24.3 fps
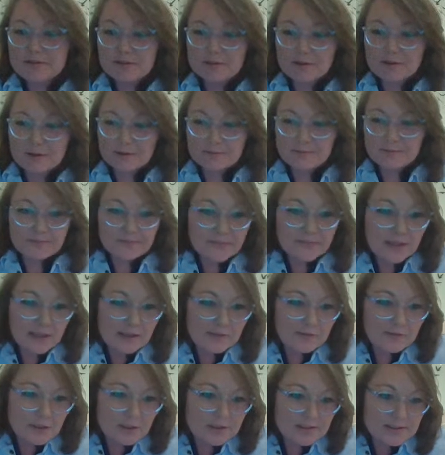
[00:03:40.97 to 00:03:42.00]
So
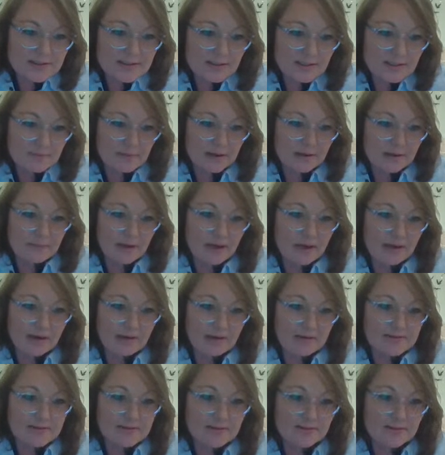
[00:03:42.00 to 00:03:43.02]
if you can see my
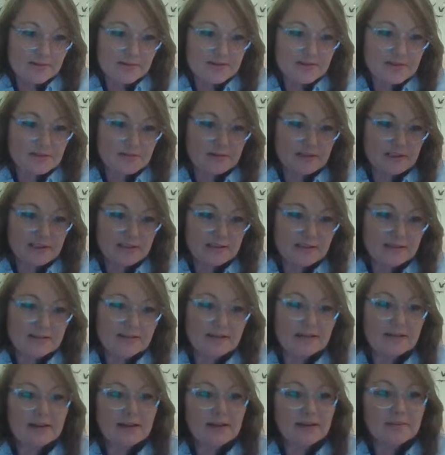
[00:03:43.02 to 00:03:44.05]
mouse on the screen,
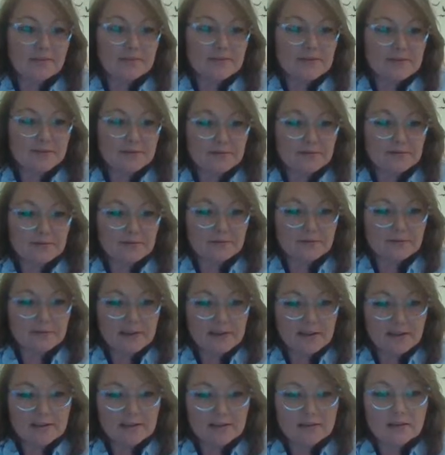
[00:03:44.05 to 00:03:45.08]
I'm sort of
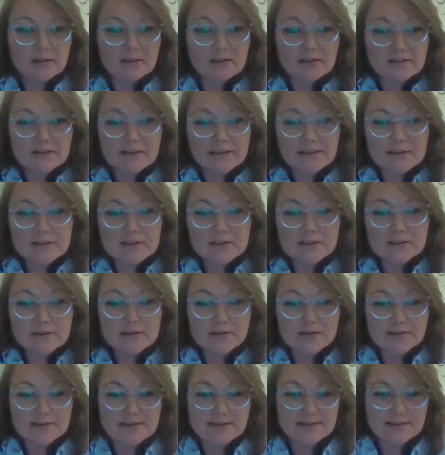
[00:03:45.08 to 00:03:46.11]
running it along the edge of the
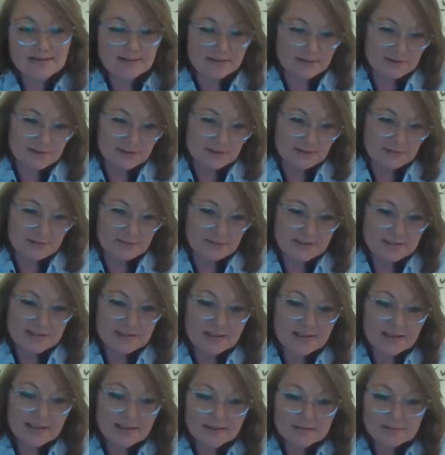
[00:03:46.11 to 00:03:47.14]
continental shelf. It's
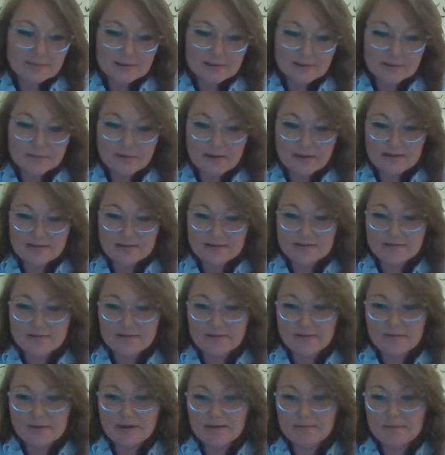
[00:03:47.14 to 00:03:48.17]
the light blue parts of
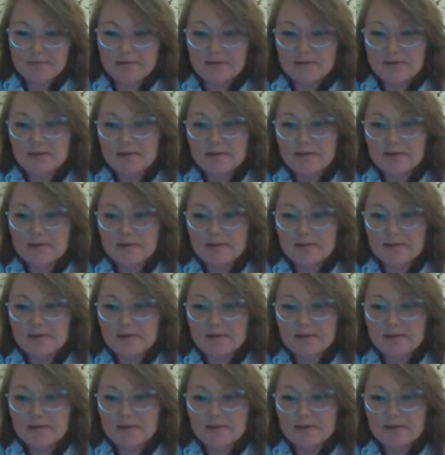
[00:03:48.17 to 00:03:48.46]
the map.